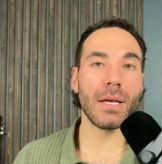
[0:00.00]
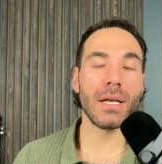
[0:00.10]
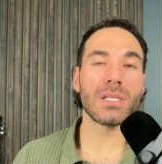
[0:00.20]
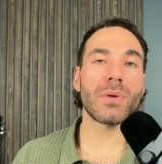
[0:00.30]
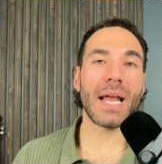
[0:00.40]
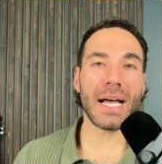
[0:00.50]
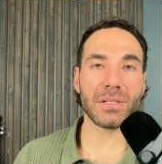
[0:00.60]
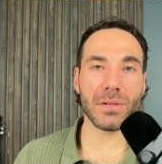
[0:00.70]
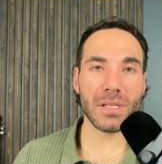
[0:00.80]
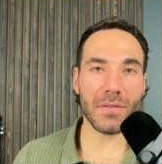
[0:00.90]
So I'd ask
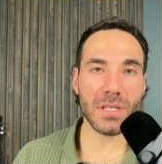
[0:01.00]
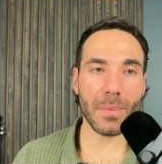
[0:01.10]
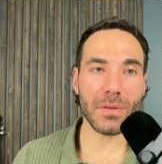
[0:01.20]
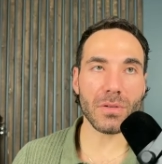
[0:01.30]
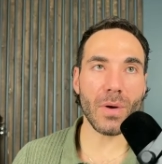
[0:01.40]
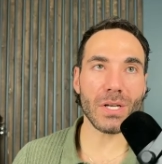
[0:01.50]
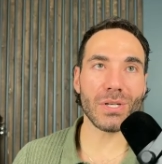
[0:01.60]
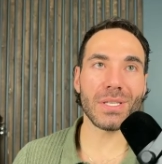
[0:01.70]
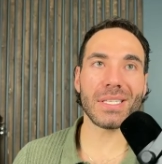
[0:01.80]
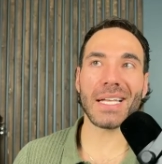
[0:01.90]
yourself some of those
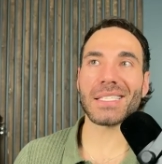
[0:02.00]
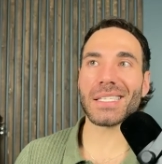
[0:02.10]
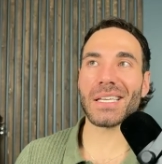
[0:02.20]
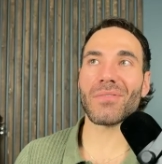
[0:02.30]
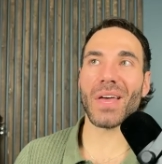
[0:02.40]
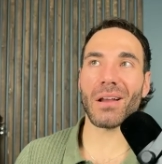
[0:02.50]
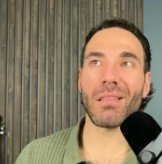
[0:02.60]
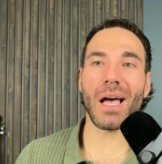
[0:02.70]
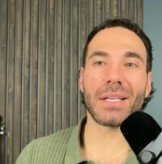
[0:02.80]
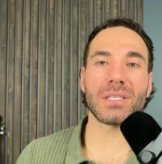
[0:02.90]
questions and see if that
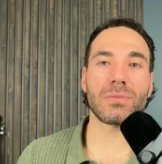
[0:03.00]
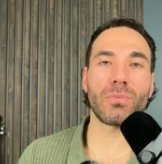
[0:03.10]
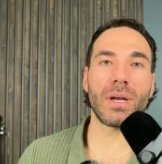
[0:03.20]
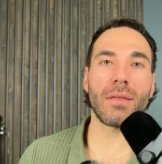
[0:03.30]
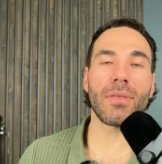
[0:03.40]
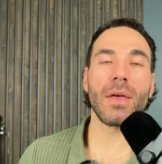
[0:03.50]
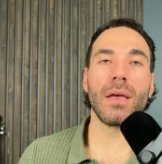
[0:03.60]
aligns with